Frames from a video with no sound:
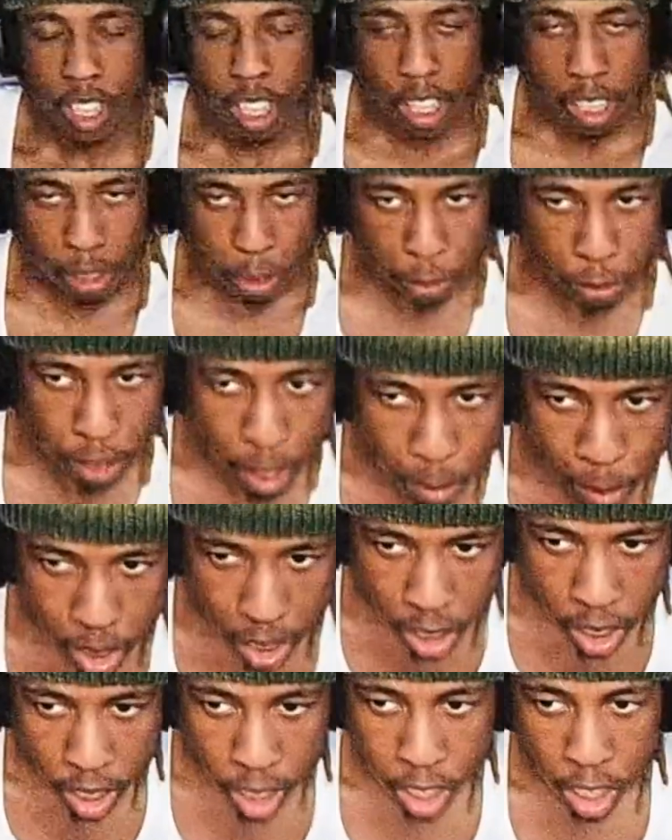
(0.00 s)
You feel me?
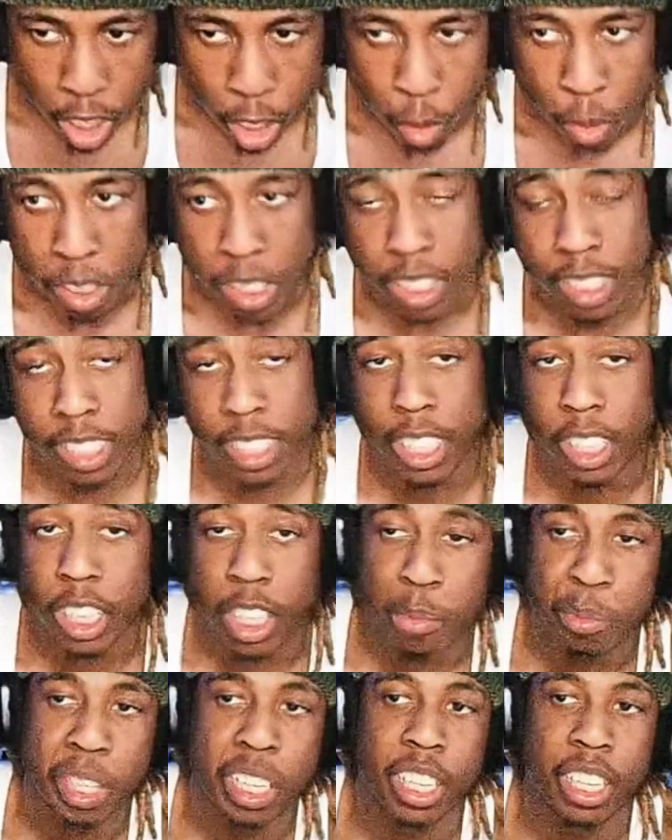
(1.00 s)
Which is good
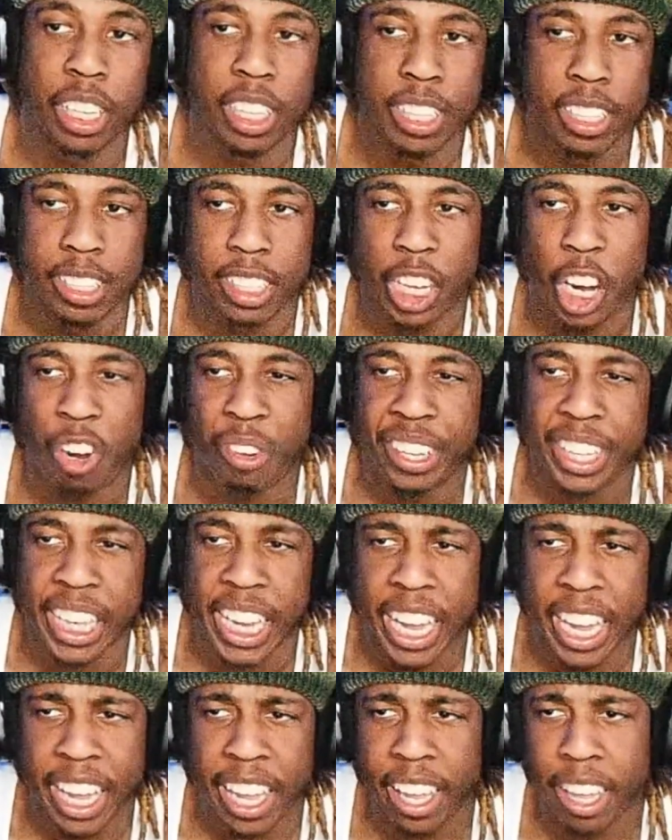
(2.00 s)
because I only
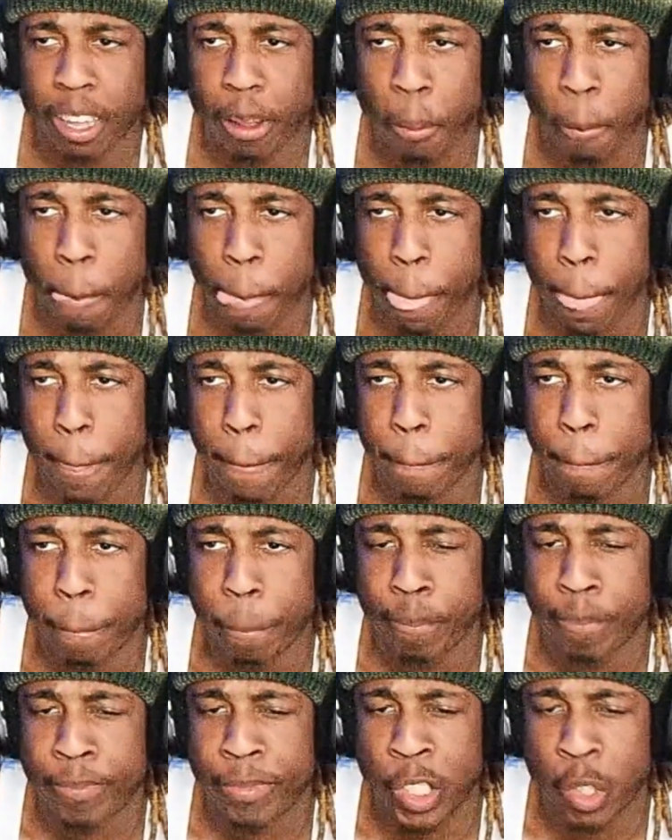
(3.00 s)
got
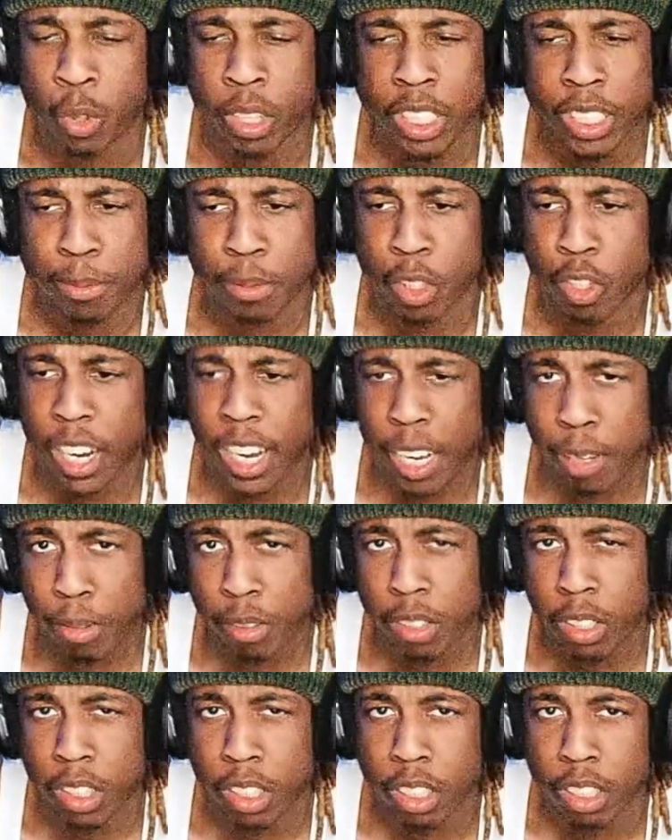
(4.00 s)
20
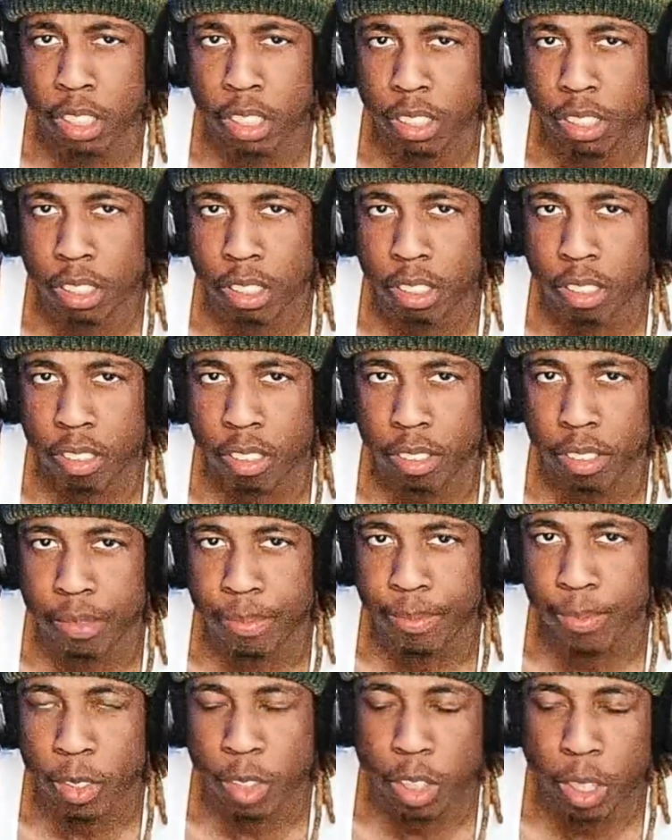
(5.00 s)
subscribers.
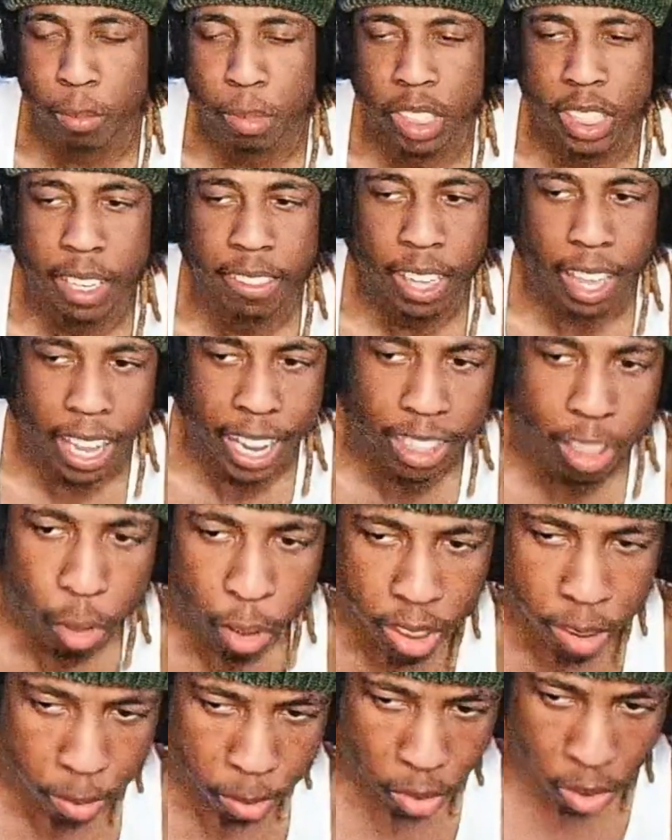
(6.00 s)
You know what I'm saying? I think I got 20
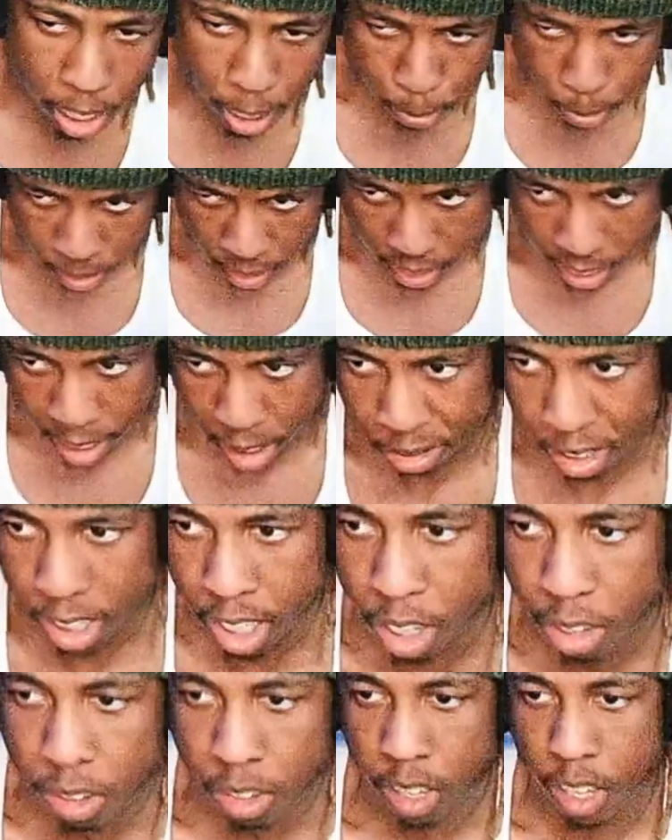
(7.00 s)
subscribers now,
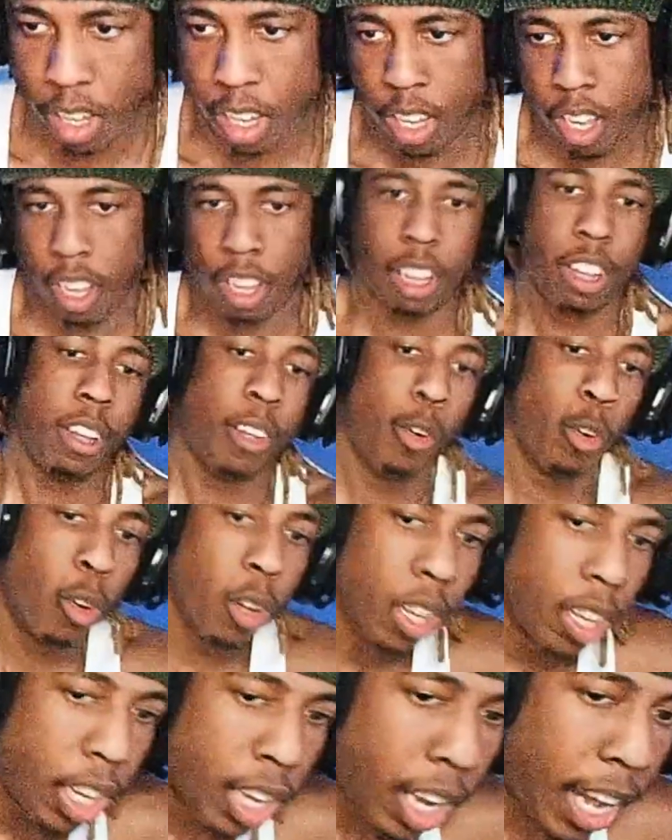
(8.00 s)
so
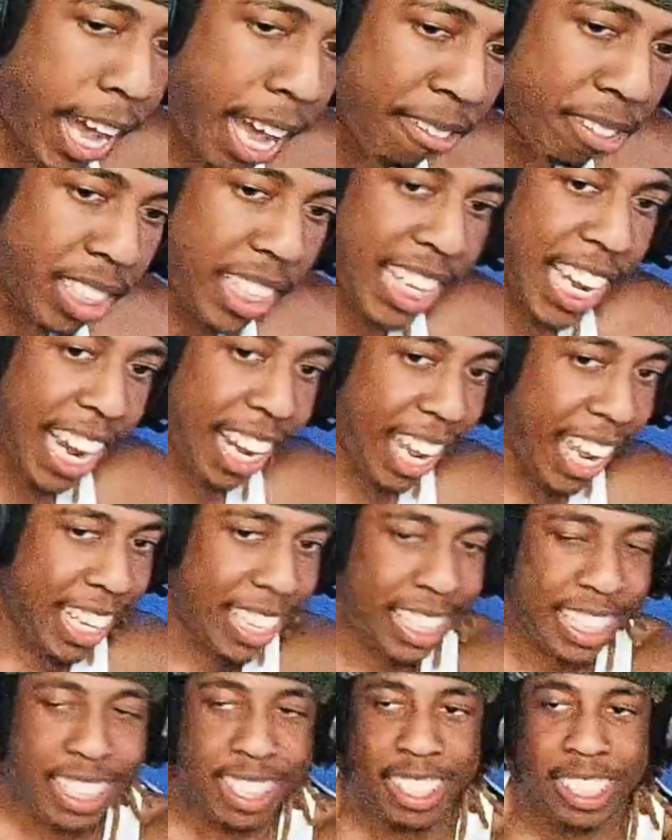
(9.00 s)
obviously y'all like
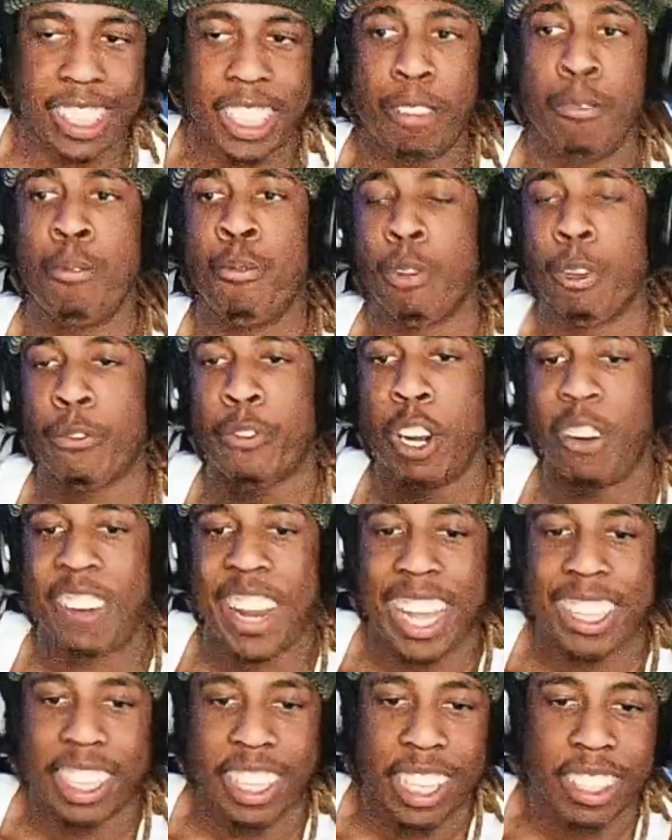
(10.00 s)
DDG. We finna
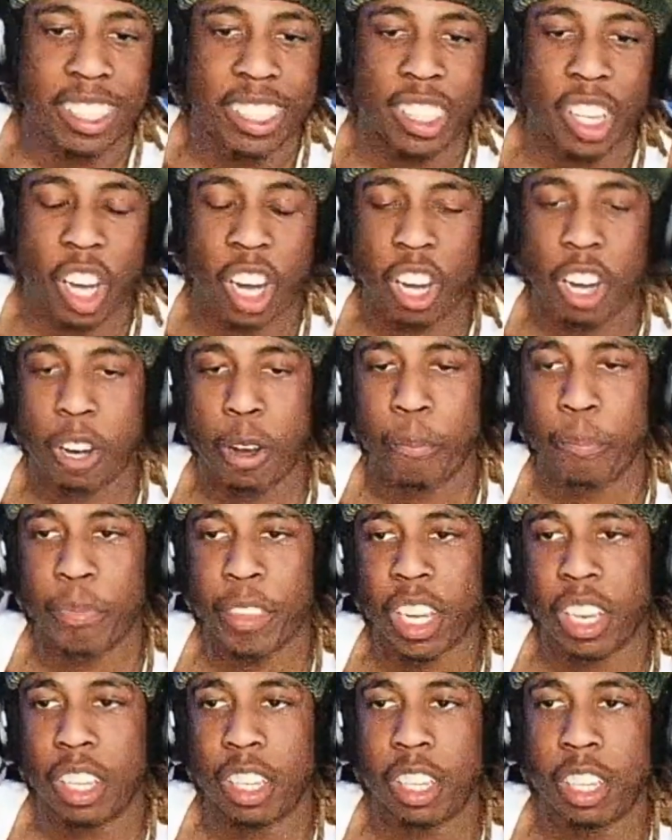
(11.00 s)
react to another song.
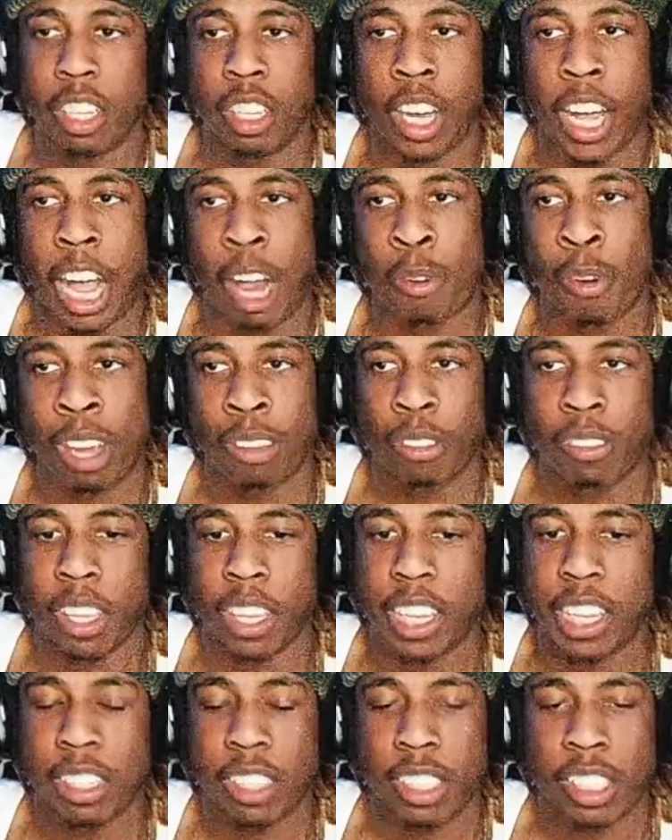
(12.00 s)
Uh, I rocked with the
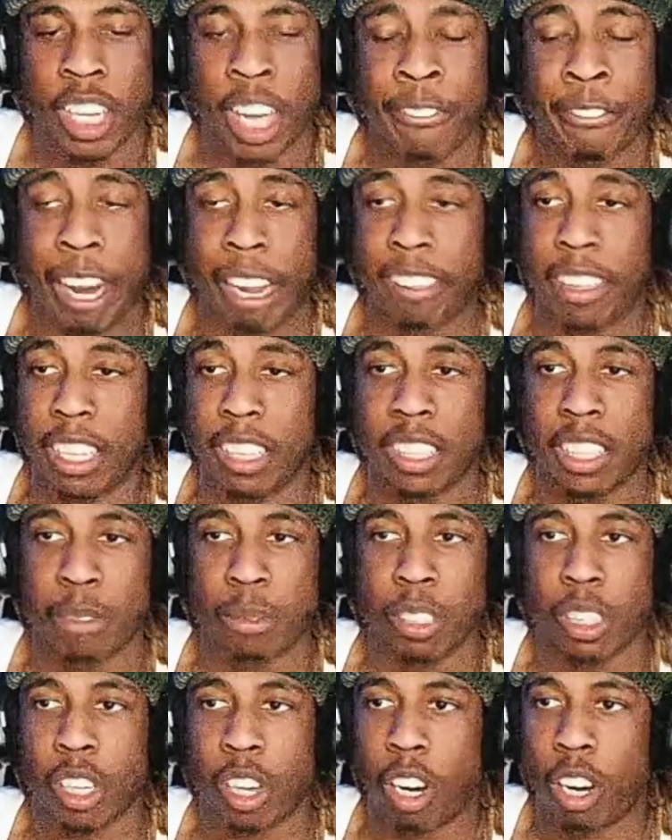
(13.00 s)
other song. I forgot the other song was
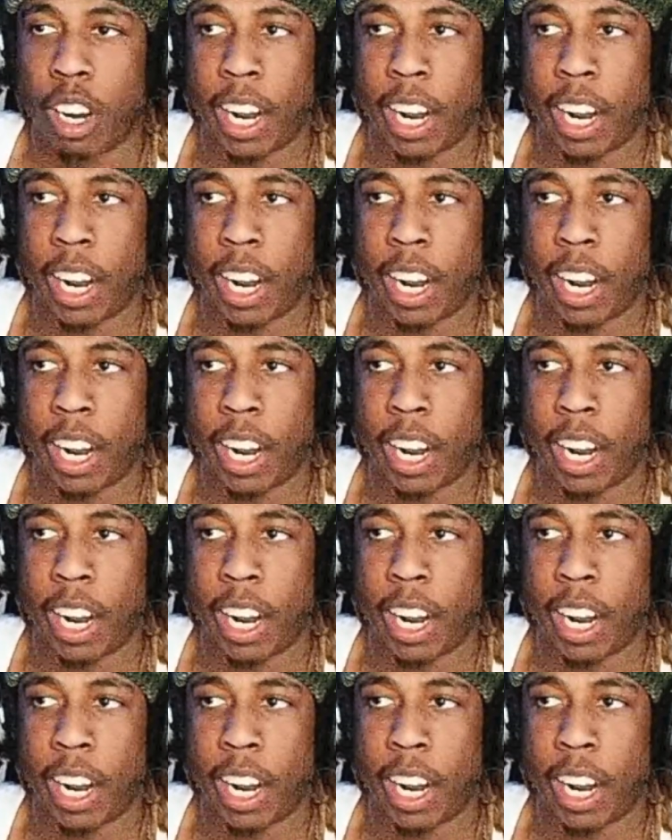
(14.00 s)
called.